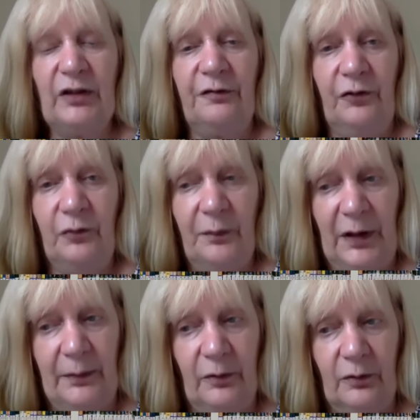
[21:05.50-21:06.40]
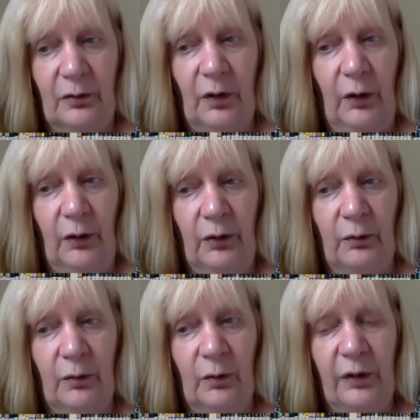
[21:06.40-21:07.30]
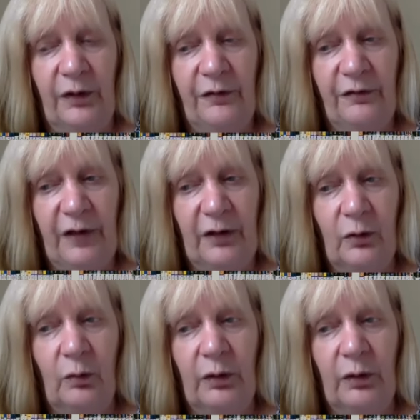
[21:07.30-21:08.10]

a few people whom we feel